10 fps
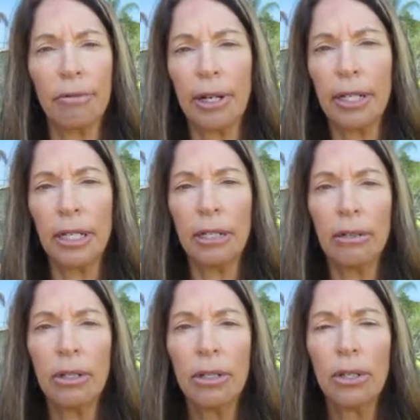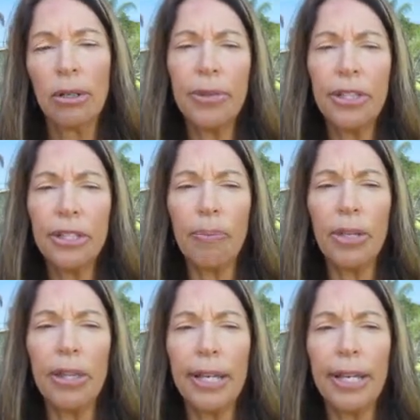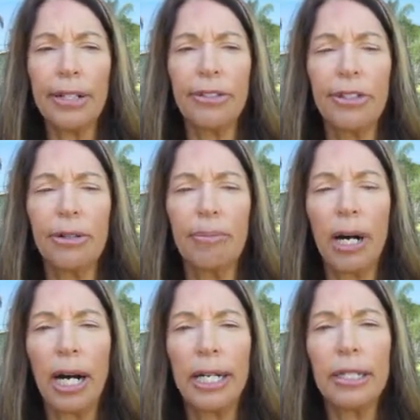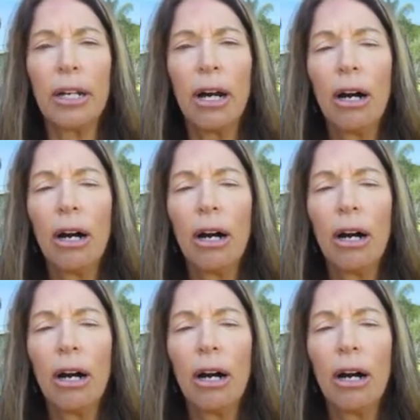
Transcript: running, something that gets your mind